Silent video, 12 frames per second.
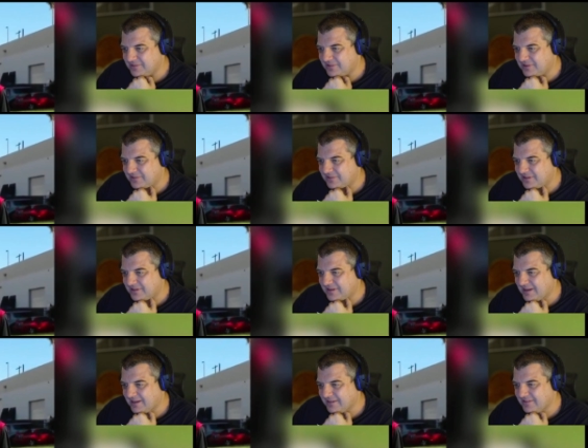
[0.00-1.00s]
he's actually
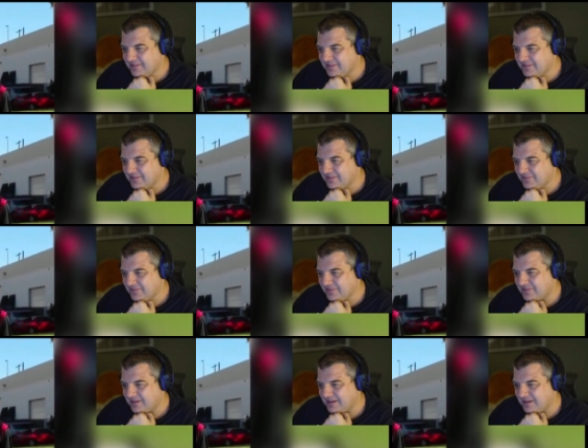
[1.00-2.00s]
cut. Where
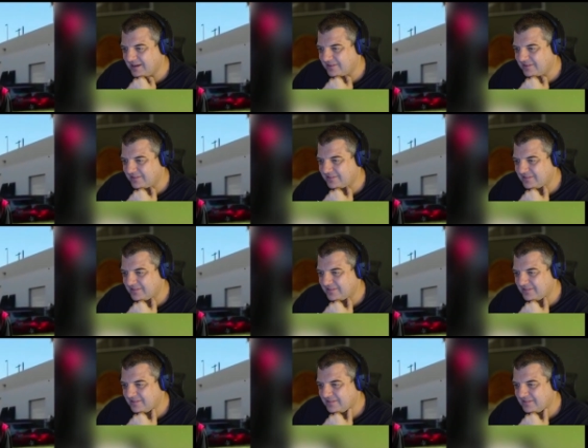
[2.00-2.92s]
he's done an edit.